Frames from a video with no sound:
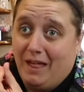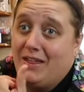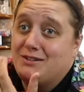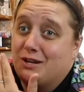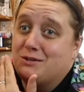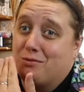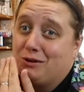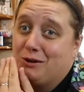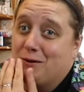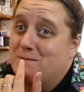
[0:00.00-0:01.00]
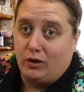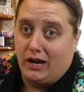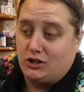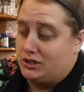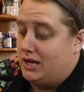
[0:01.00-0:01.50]
That tastes pretty good. What
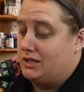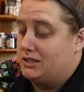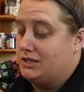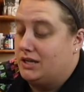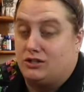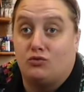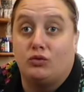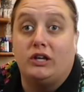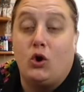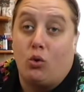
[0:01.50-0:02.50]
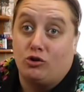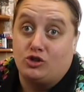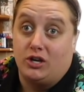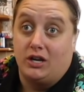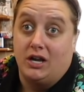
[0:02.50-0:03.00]
I just tasted tasted really
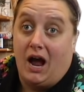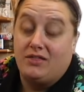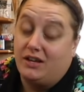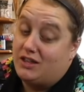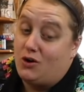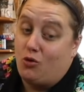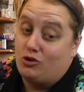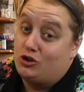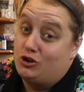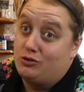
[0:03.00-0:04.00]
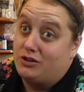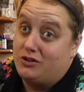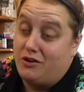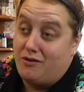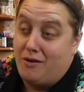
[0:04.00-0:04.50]
orangey. I think that orange juice in
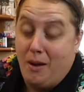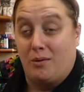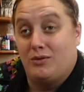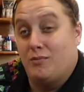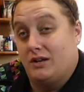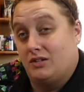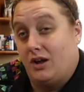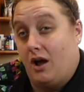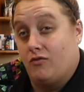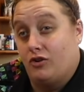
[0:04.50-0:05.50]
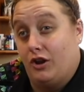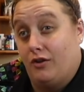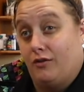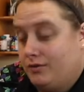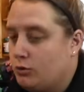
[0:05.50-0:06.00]
there, probably the best thing I ever did.
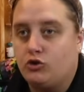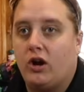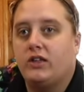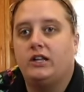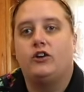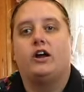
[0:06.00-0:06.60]
We'll try that later.